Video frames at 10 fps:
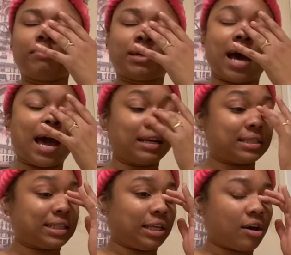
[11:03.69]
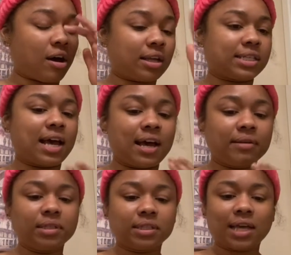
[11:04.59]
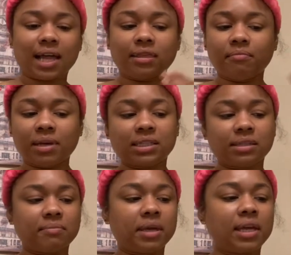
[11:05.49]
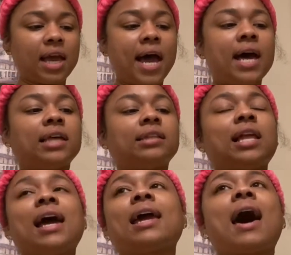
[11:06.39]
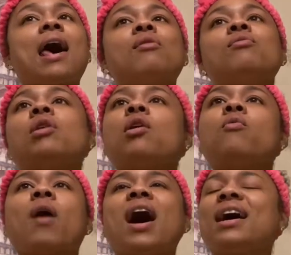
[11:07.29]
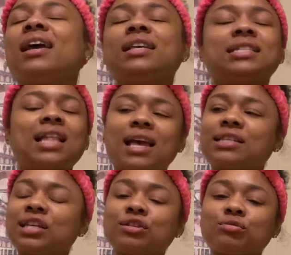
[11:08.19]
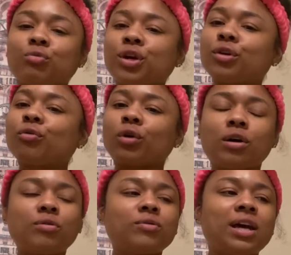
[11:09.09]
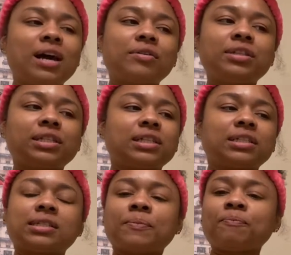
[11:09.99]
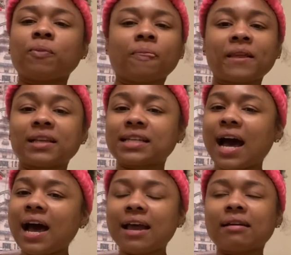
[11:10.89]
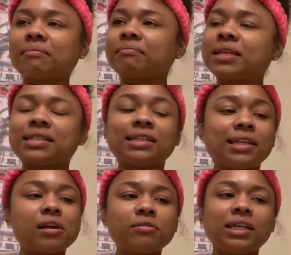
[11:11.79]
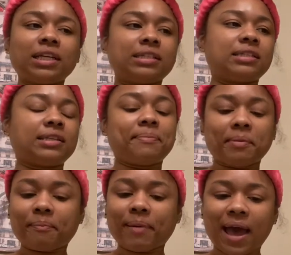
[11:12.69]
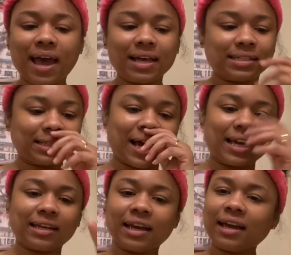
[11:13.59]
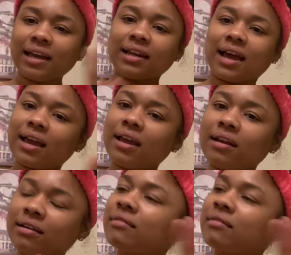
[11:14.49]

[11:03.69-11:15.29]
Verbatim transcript: but honestly, y'all, time just got the best of me. Like, I don't know why. It's like since we're grown now, it's just time is literally zipping past. Like, dang, like,